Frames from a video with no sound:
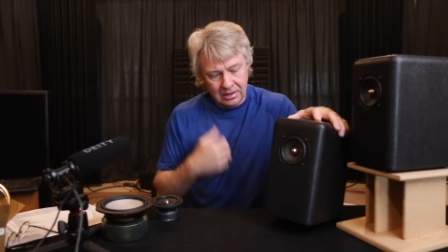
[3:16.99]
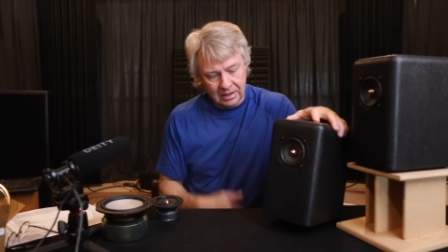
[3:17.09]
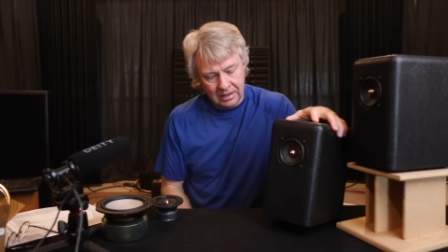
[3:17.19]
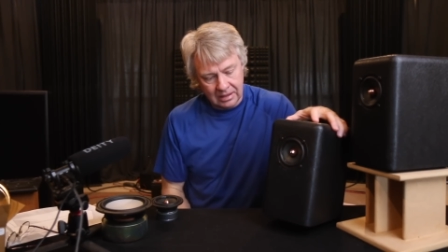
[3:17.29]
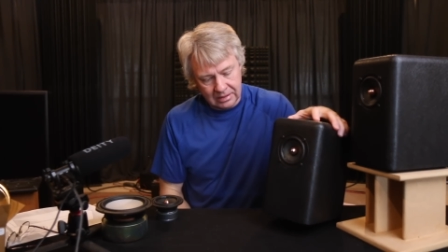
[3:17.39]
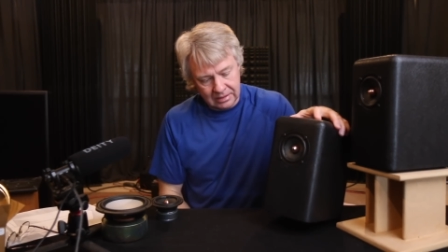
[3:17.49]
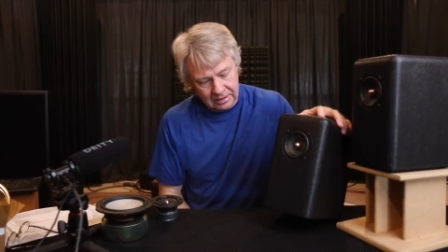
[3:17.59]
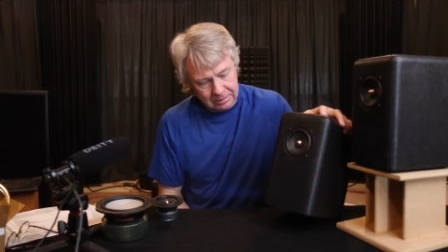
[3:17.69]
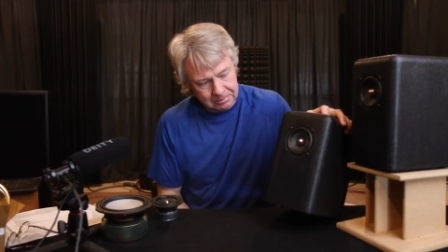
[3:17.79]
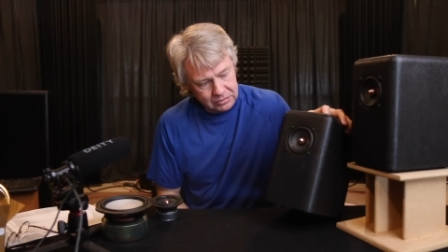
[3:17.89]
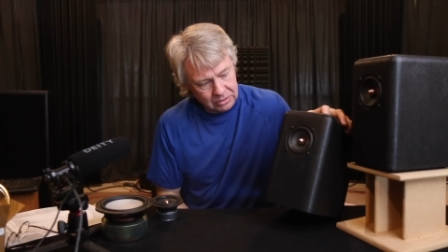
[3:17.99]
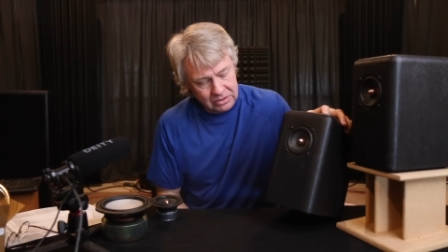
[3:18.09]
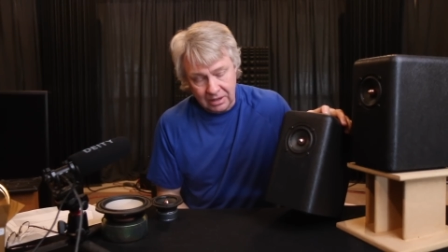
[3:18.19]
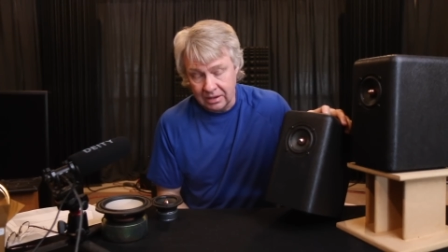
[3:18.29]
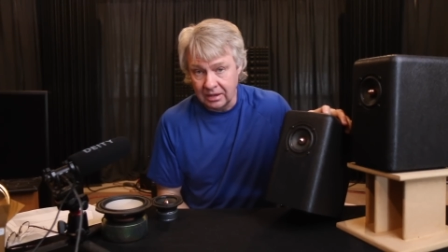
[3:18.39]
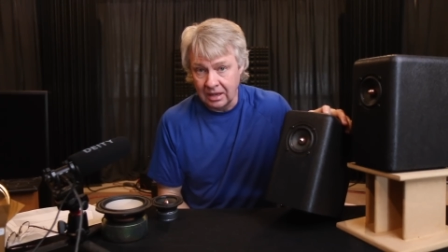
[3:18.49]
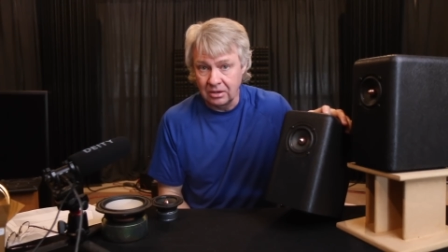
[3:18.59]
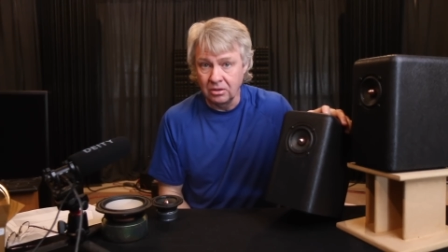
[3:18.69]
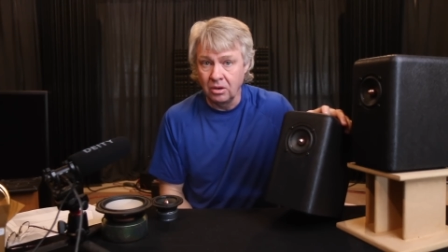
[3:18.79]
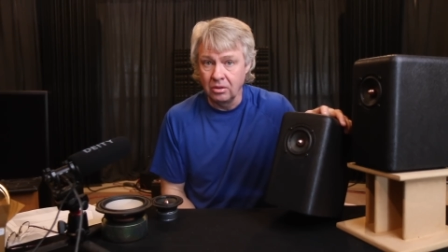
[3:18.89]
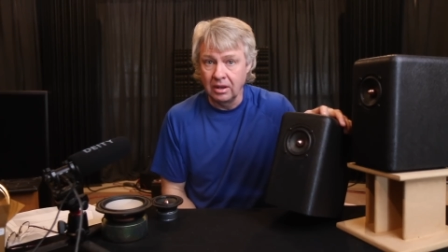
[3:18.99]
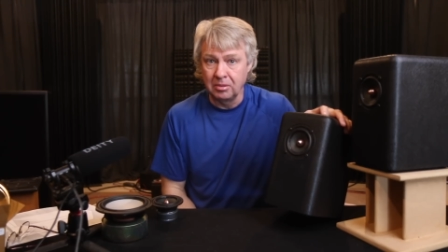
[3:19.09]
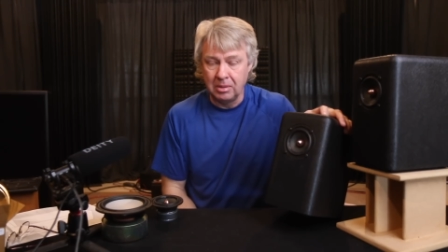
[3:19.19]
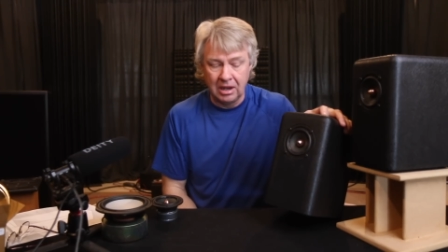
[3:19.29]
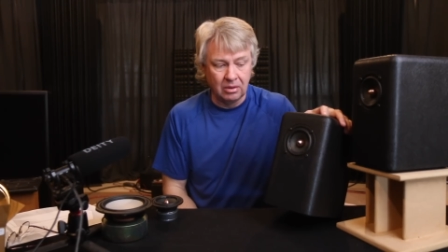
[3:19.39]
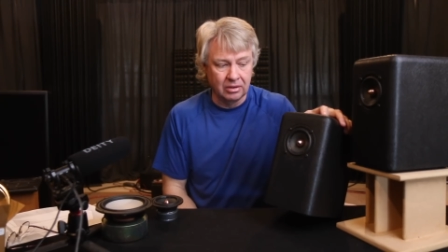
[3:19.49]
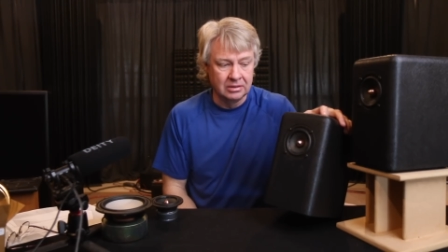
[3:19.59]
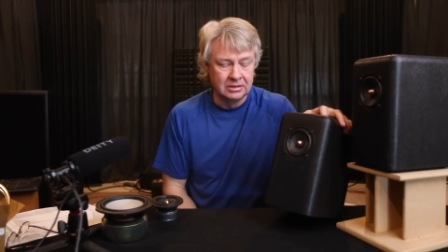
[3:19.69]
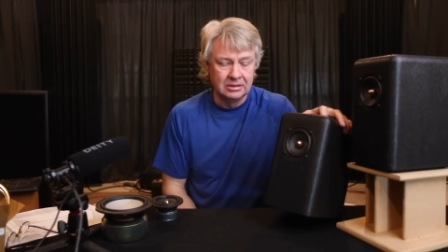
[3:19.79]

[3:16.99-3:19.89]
and so it's not going to handle a whole lot of power.